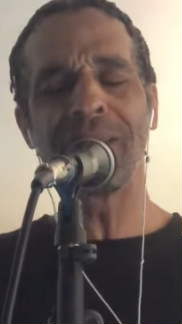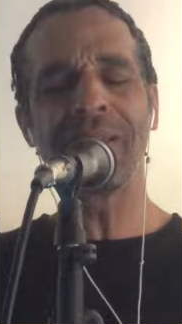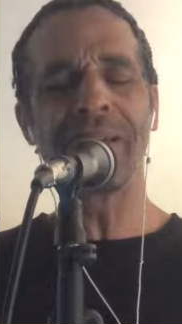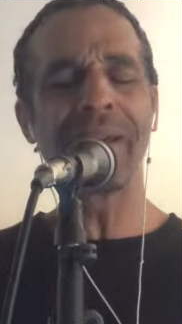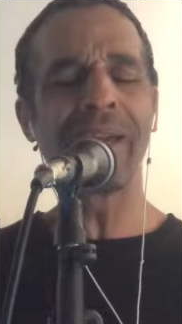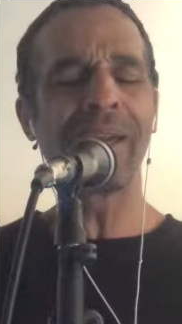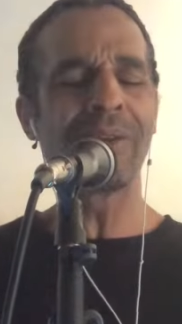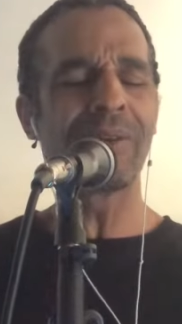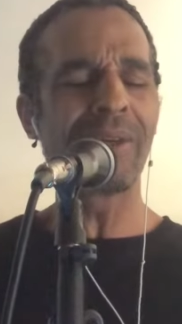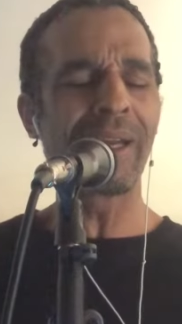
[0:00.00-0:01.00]

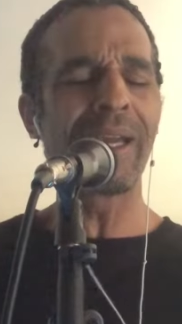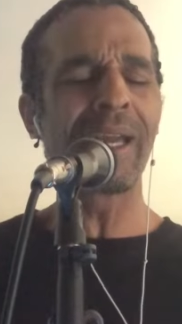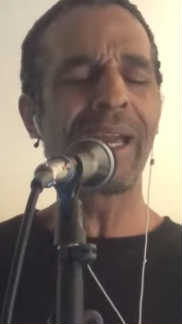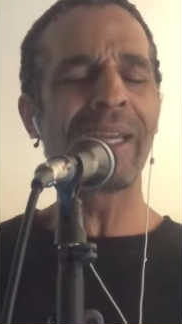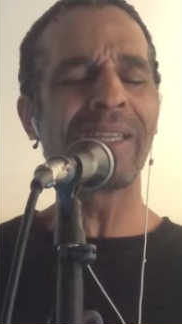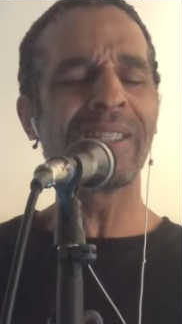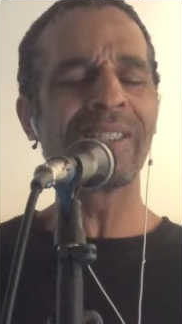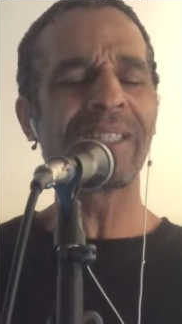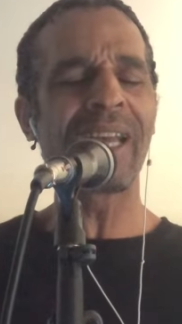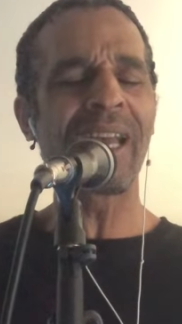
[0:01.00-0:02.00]
away
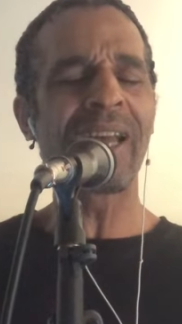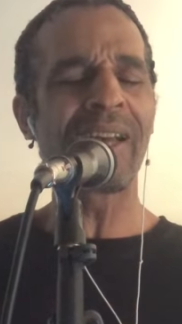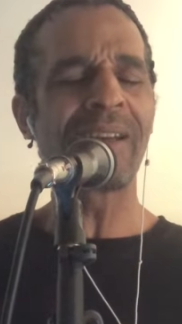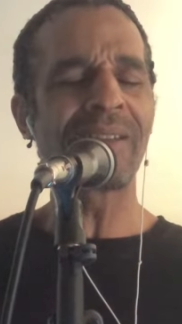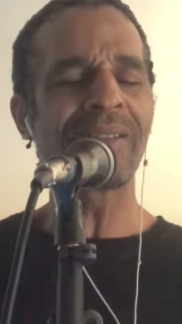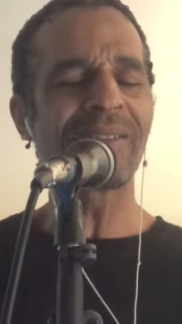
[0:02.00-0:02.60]
now.